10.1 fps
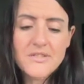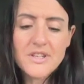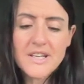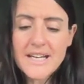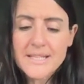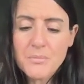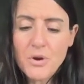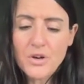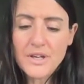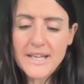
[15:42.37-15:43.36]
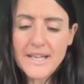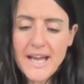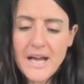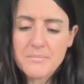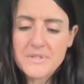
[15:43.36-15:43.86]
The next morning,
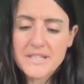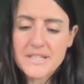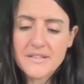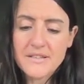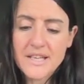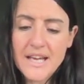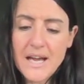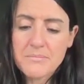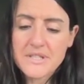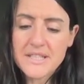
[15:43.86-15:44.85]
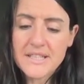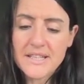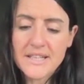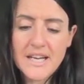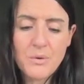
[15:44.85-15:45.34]
the captain
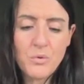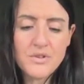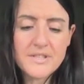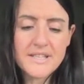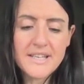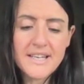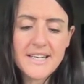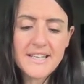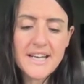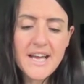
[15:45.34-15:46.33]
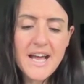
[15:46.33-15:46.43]
and I once again